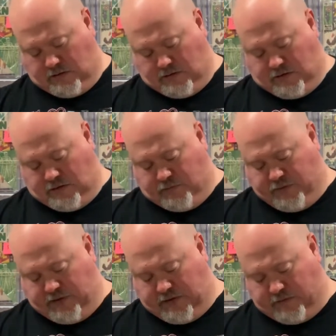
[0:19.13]
Should be
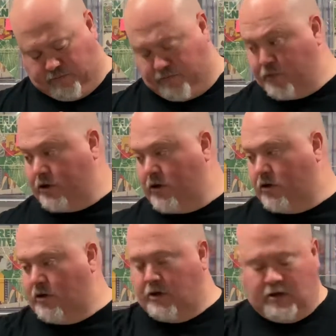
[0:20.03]
some pretty
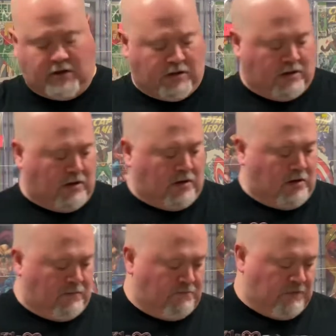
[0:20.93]
good
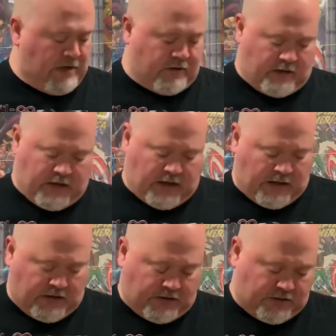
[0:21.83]
modern
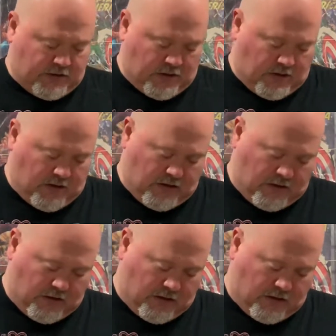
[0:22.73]
age
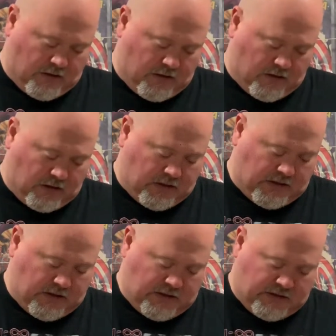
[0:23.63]

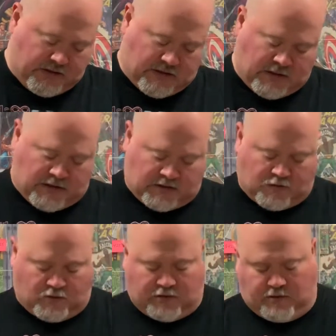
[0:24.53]
keys in this
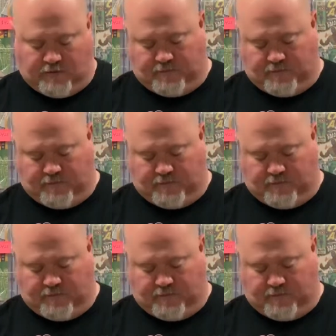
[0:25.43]
one.